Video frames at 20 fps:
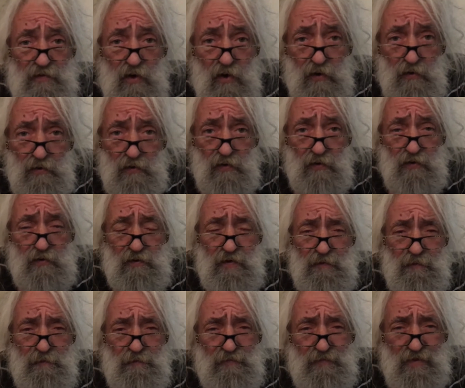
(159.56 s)
So look,
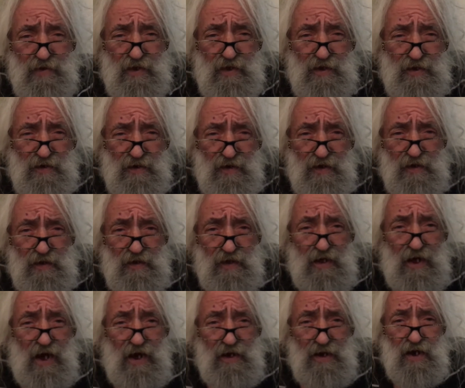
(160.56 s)

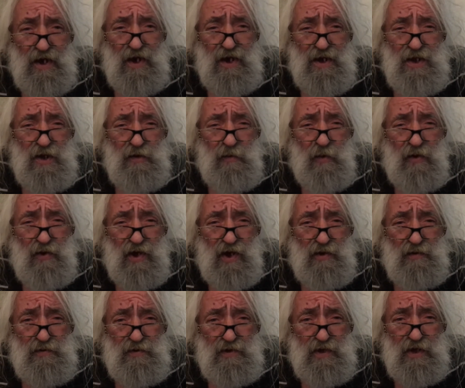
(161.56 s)
anyone
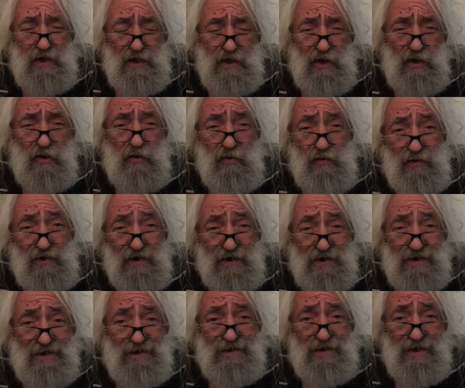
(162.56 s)
out there who
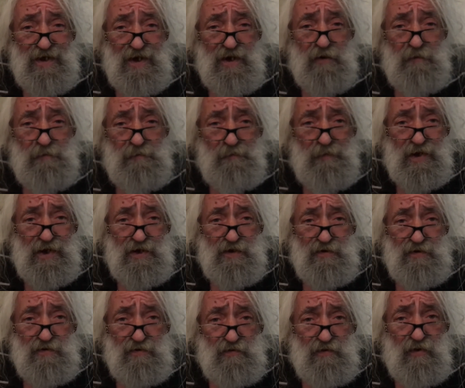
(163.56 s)
can help me
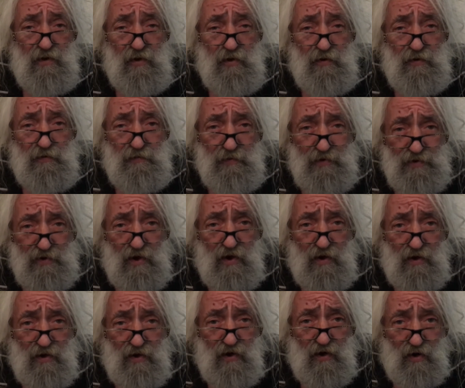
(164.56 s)
and Nicole with
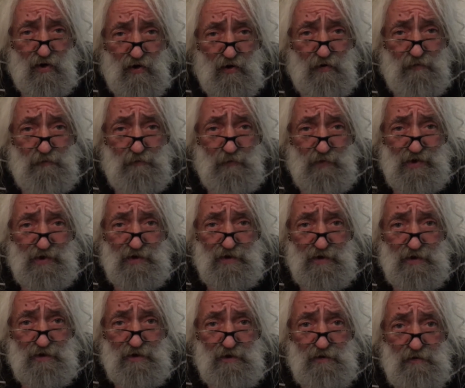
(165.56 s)
our
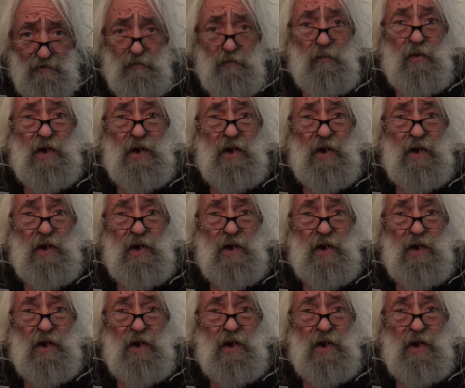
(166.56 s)
artwork,